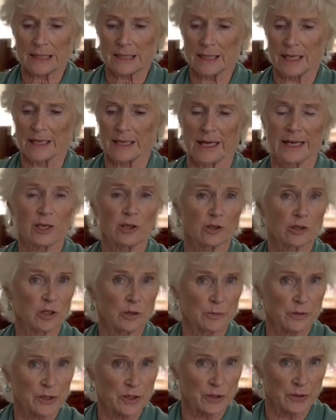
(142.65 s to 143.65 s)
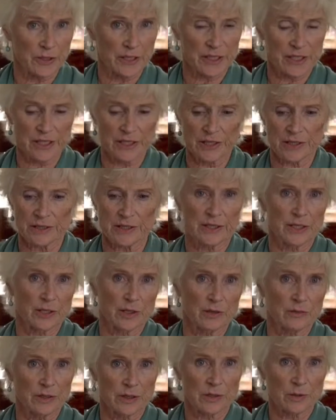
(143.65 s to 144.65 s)
and I got an opportunity to sit on
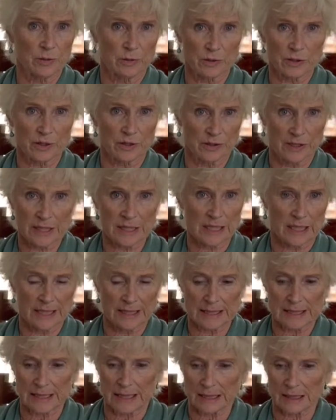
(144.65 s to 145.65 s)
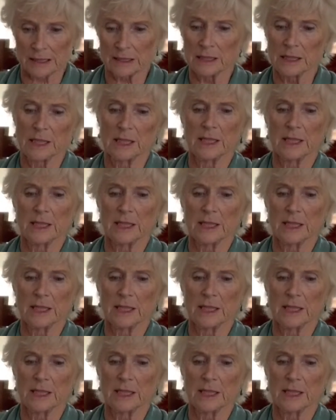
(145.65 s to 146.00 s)
this horse on a side saddle